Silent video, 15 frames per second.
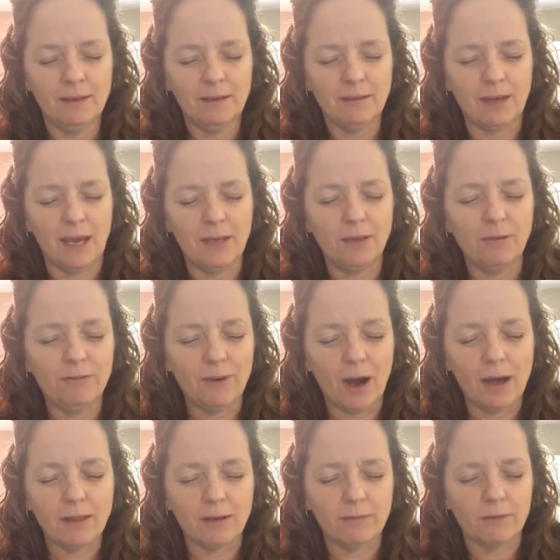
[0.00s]
Thank You,
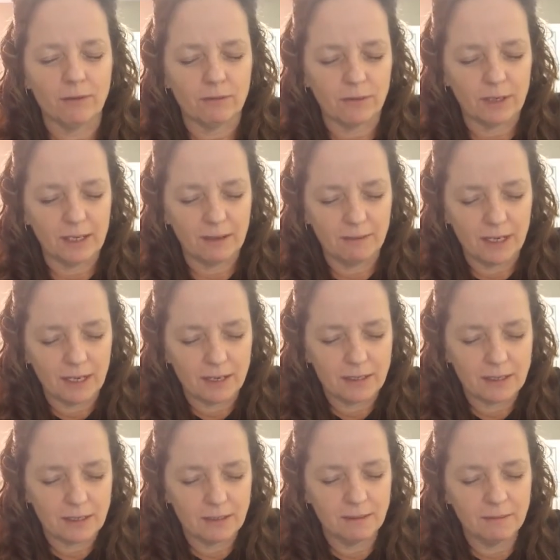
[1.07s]
Father, for forgiving
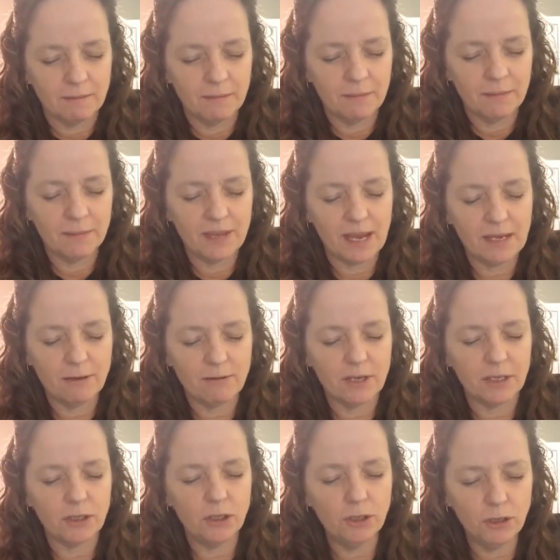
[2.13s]
us. Thank You
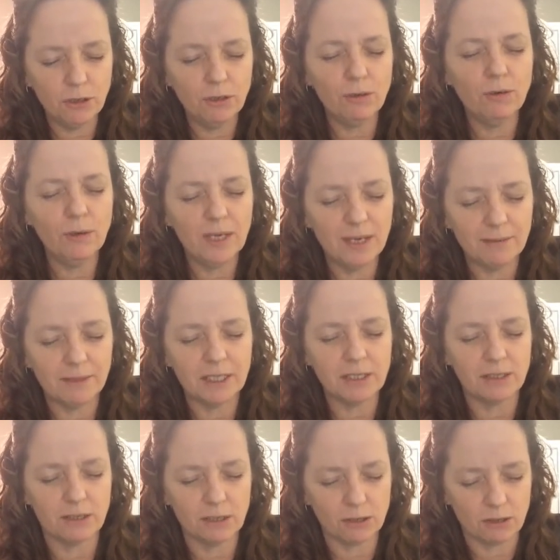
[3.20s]
that You give us
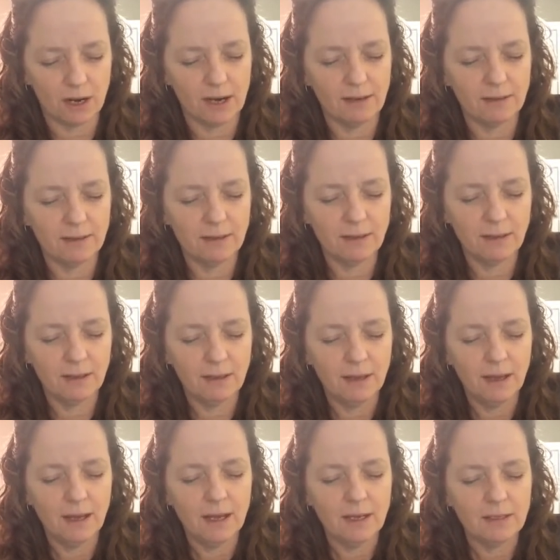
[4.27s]
the strength
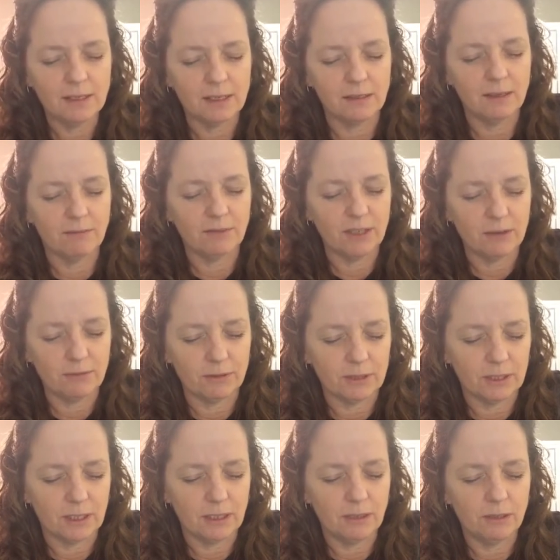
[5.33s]
to live
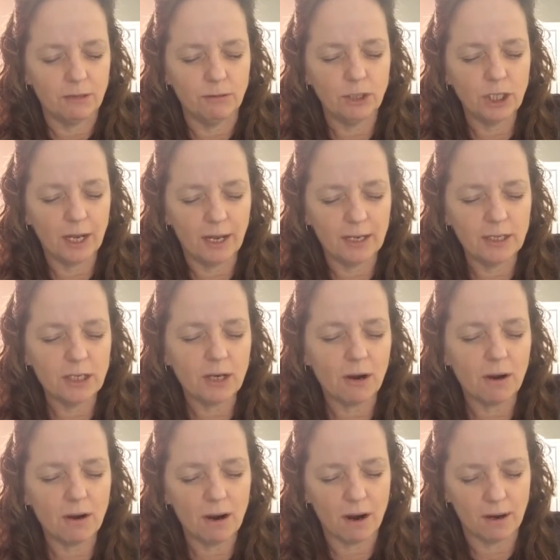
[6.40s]
differently. You change
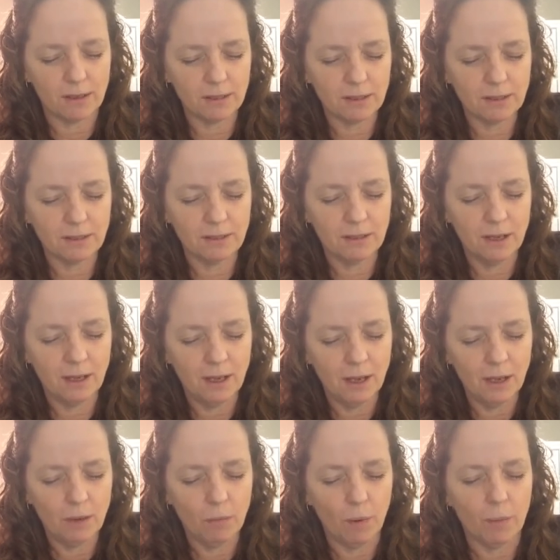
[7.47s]
our hearts
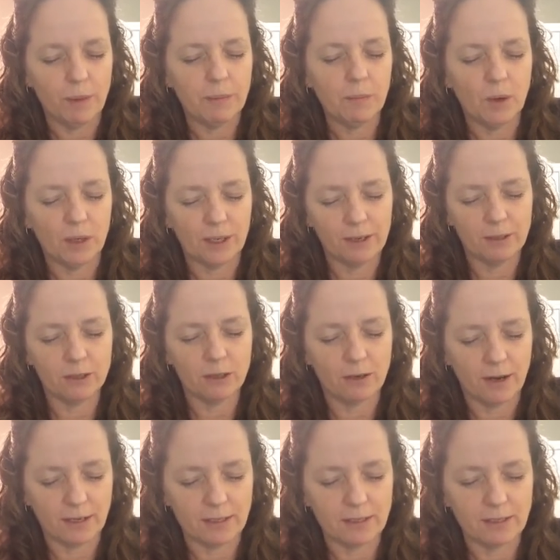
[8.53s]
when we put our
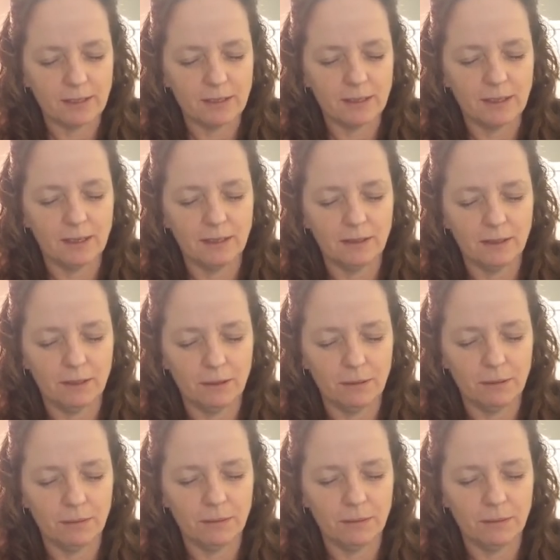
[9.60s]
trust in You.